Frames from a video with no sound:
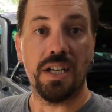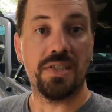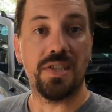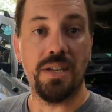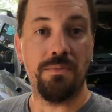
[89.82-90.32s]

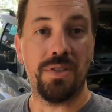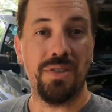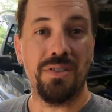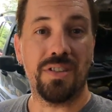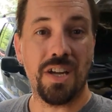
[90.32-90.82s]
seem
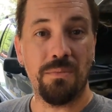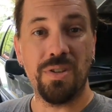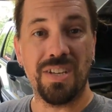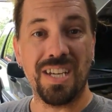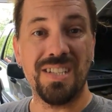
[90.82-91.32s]
to come
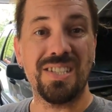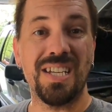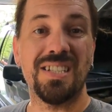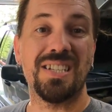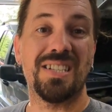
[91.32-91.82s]
to the
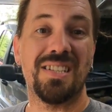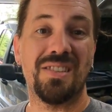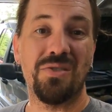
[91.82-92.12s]
consensus that